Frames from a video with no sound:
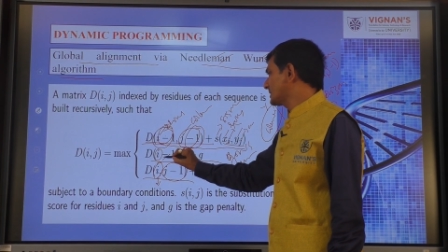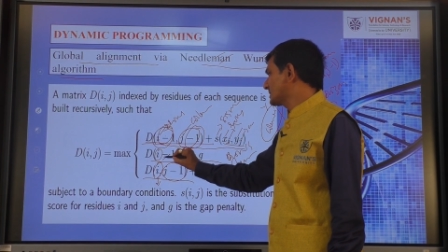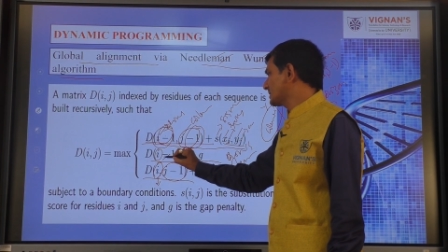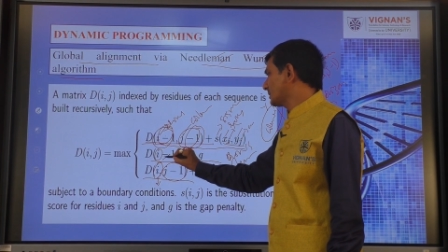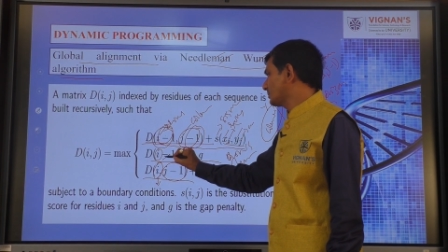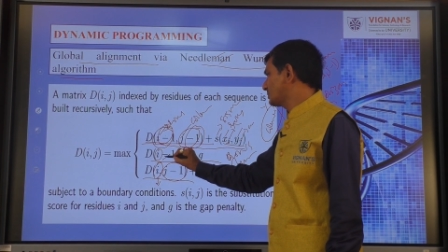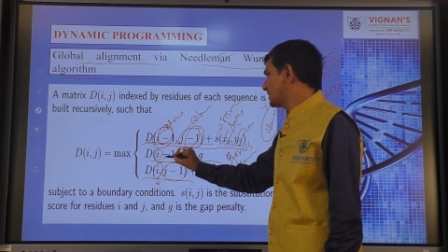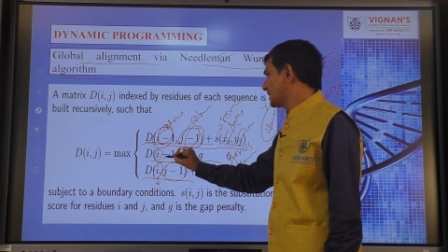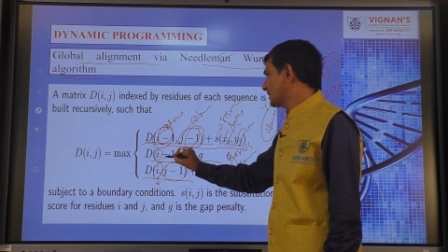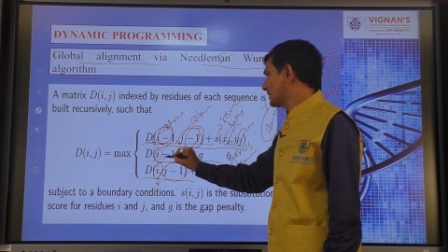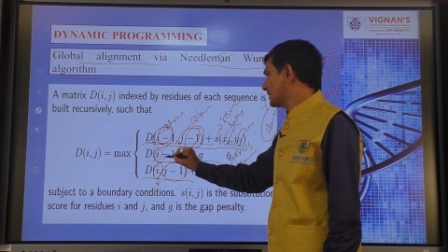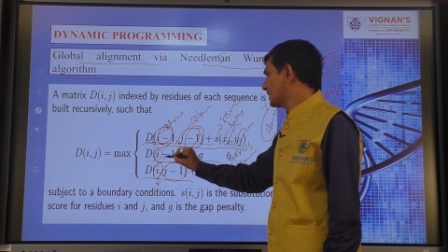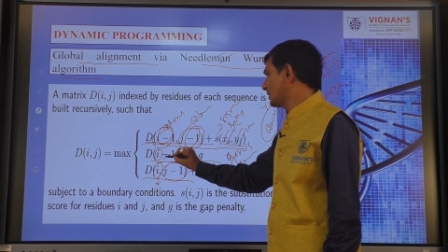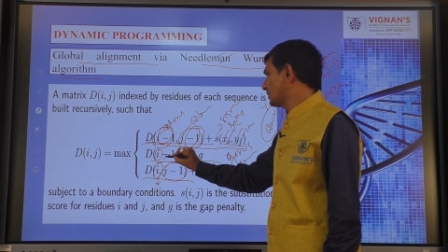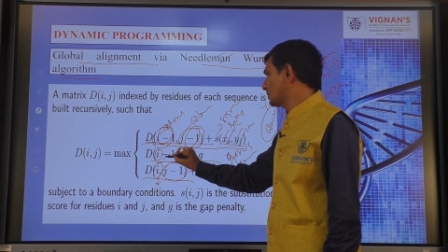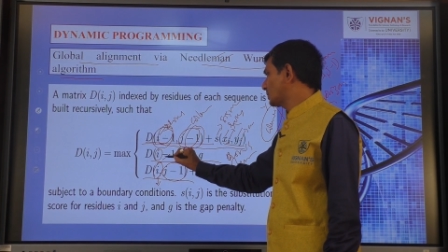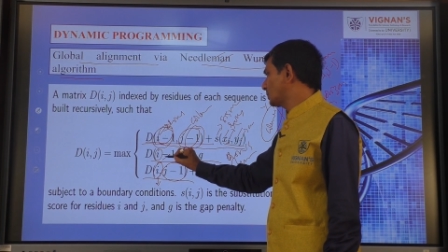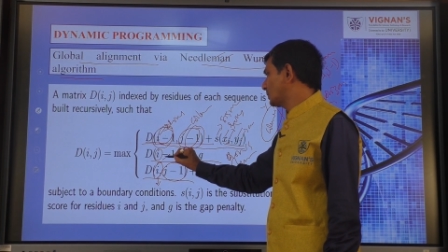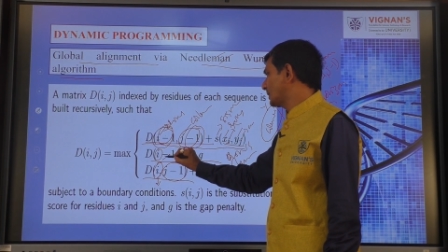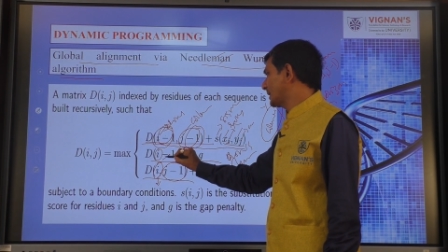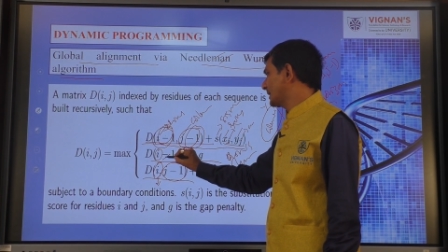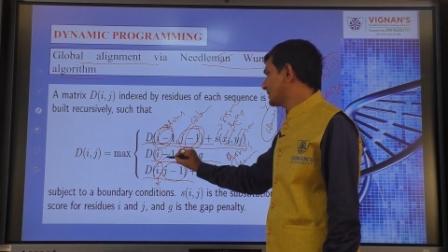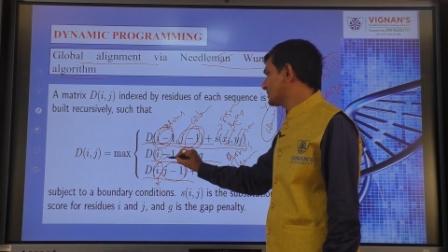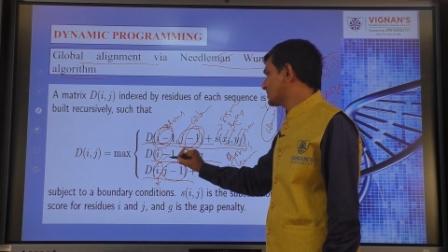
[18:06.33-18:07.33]
subjected
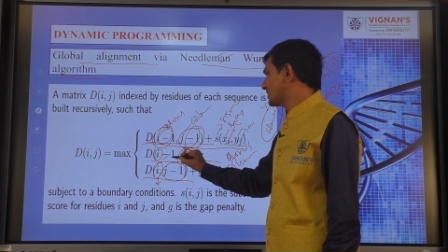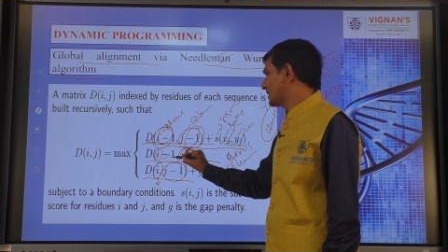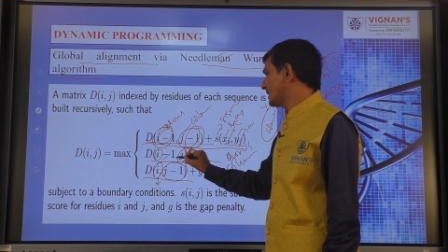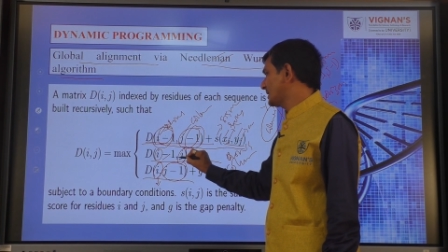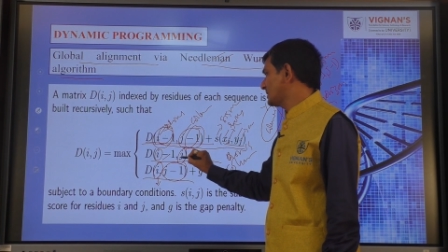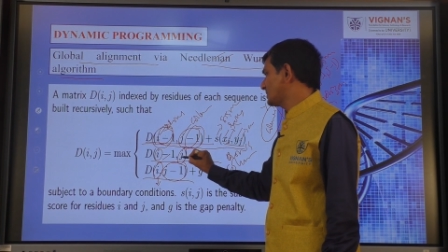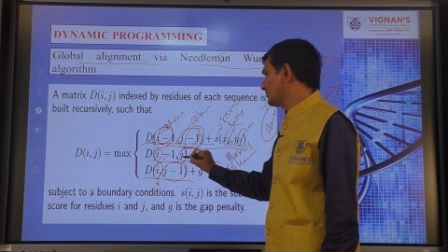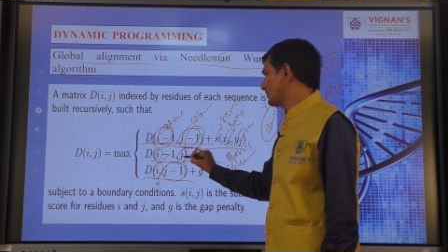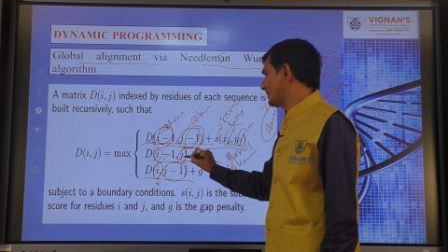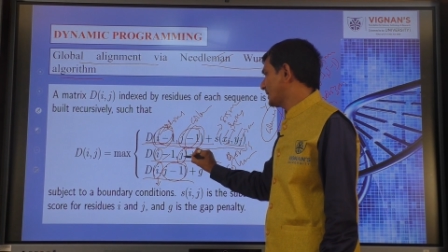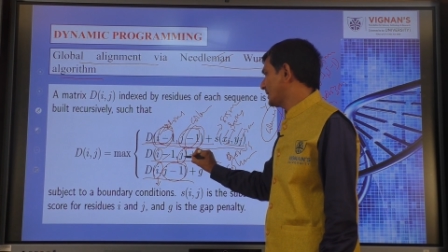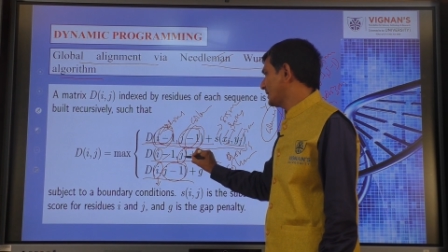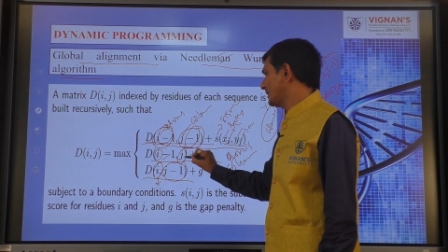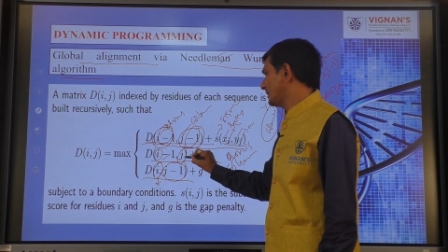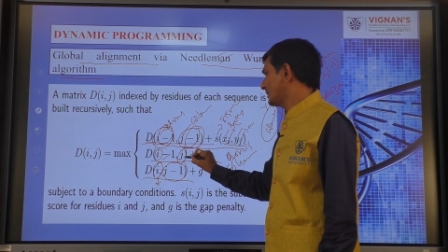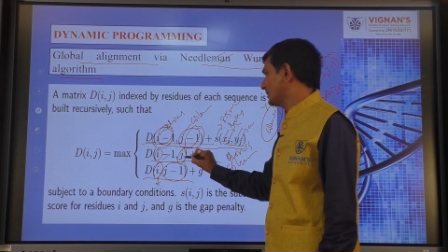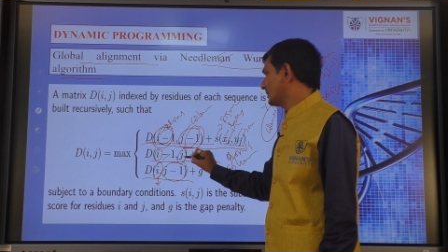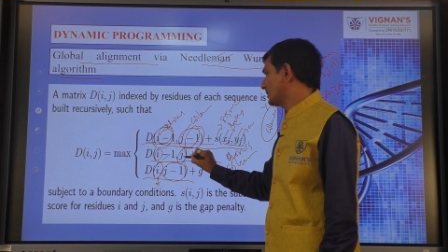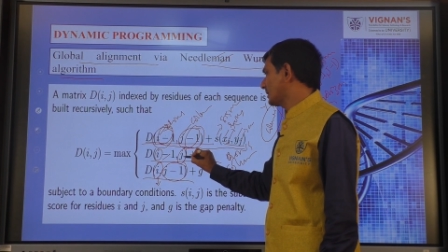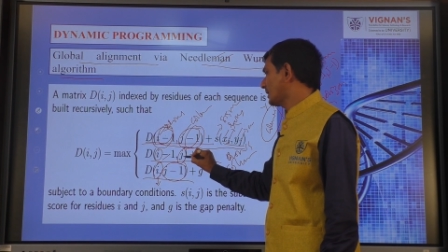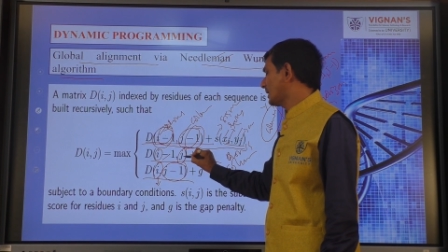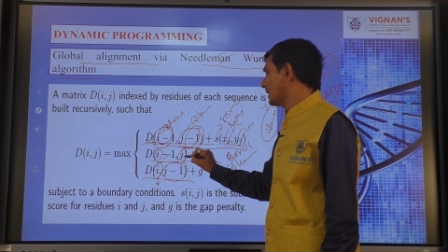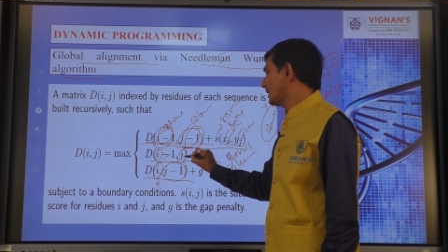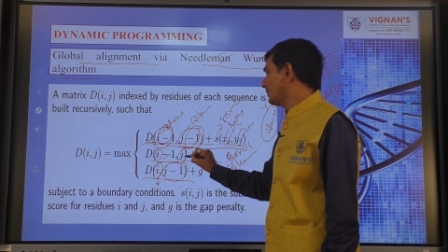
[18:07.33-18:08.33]
to a change by
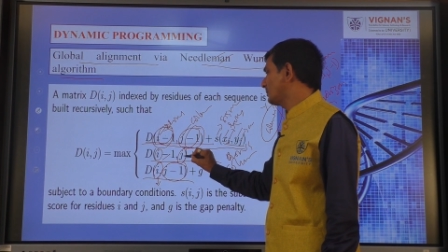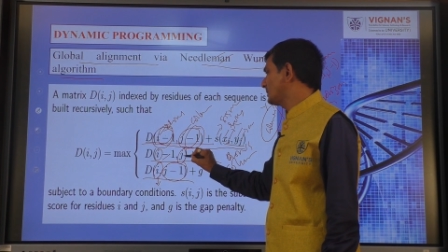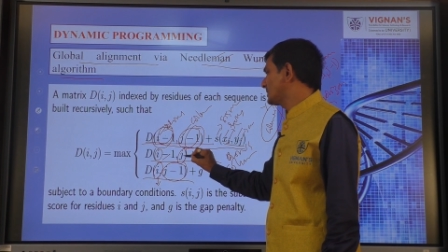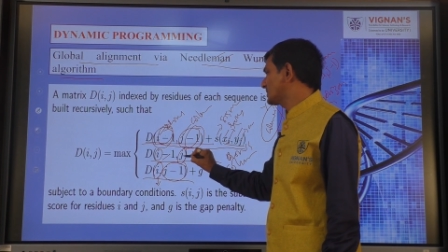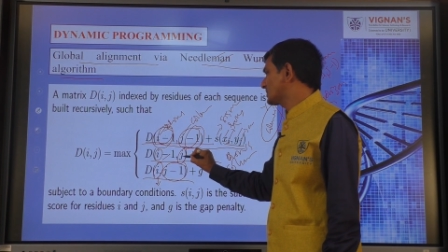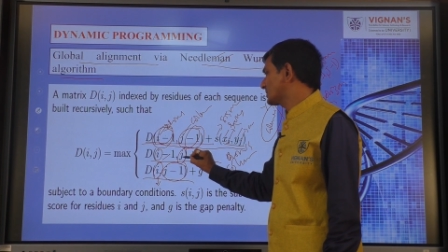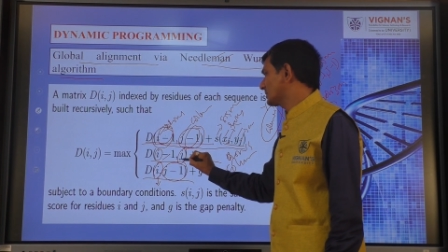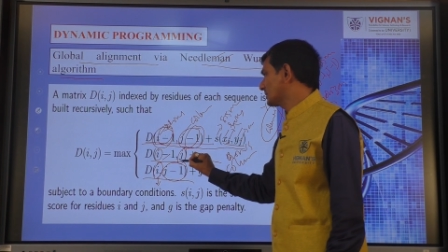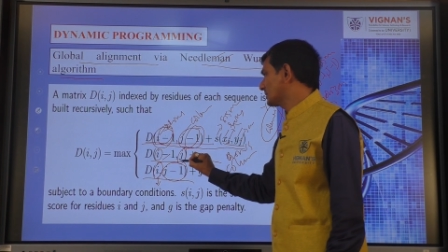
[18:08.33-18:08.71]
column is